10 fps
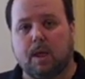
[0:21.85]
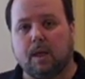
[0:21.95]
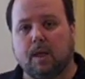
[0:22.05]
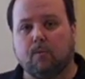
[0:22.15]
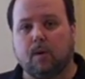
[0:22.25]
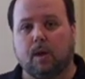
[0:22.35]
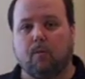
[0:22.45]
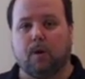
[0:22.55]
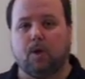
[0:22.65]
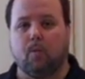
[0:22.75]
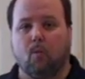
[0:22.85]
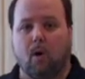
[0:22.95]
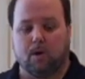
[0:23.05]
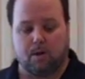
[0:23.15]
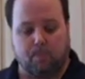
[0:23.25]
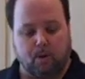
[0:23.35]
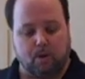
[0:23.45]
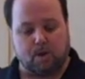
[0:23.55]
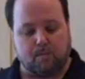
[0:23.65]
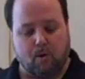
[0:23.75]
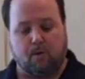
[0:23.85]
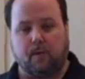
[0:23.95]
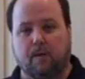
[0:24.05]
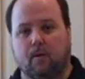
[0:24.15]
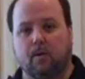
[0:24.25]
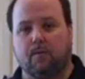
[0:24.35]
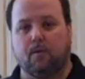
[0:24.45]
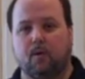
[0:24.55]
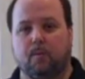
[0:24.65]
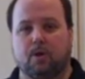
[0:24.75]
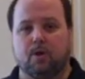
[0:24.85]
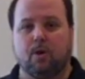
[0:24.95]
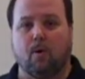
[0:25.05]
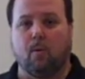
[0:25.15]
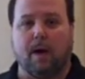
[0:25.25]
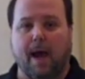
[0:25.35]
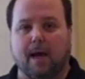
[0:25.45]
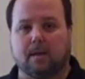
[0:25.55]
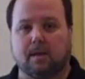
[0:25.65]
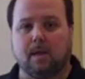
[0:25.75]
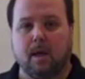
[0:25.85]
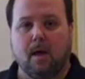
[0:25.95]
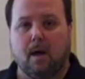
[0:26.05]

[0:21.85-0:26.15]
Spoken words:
anything really where you want to put a smoke flavor on the food but you don't want to actually